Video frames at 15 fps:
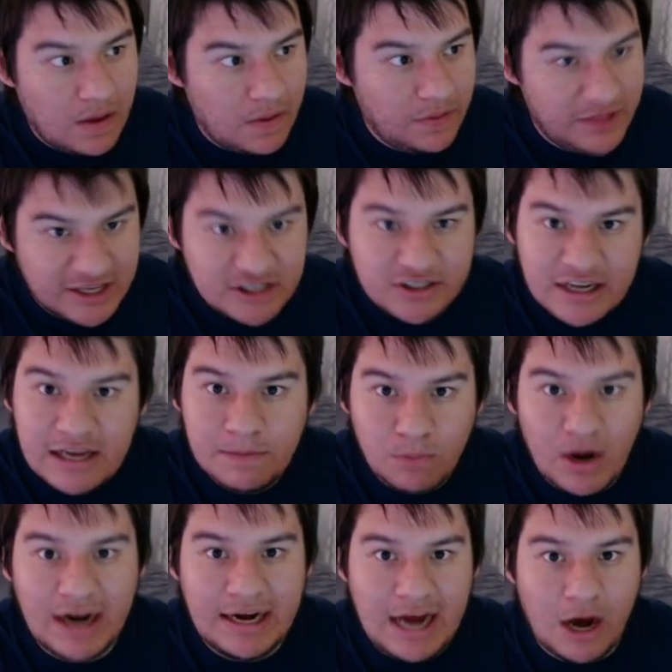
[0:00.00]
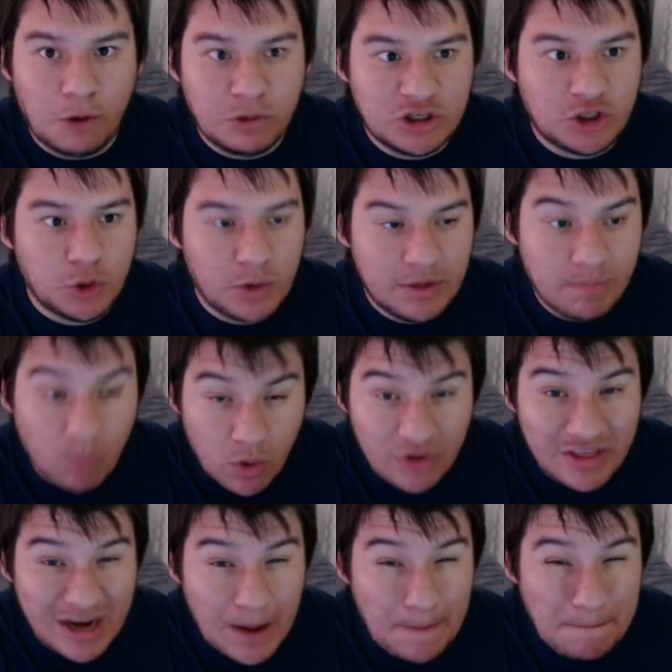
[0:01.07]
this team right now is doing more
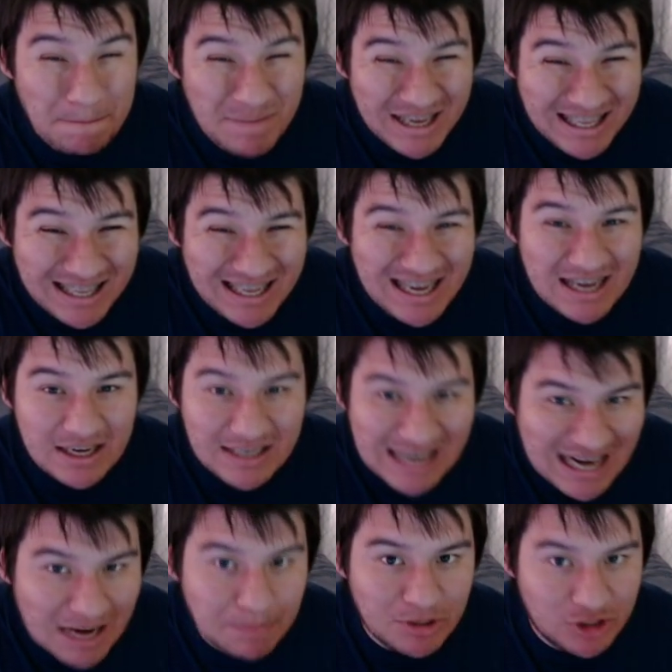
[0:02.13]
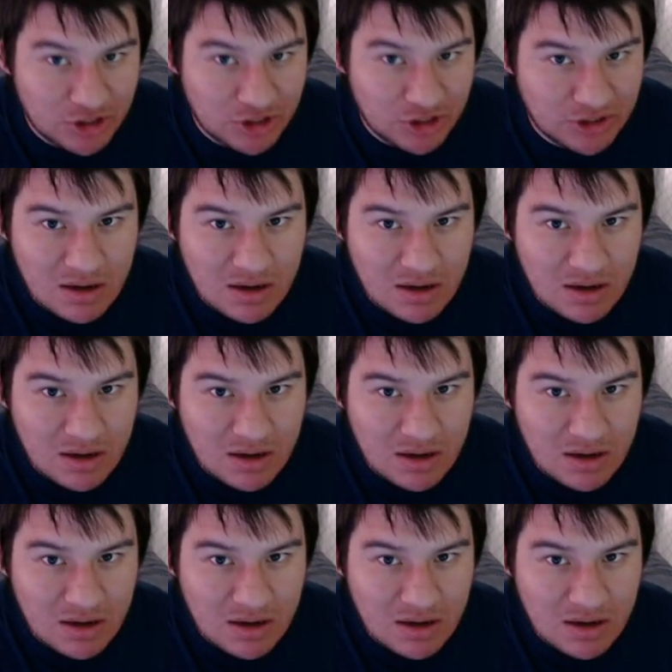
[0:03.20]
than 1 billion damage.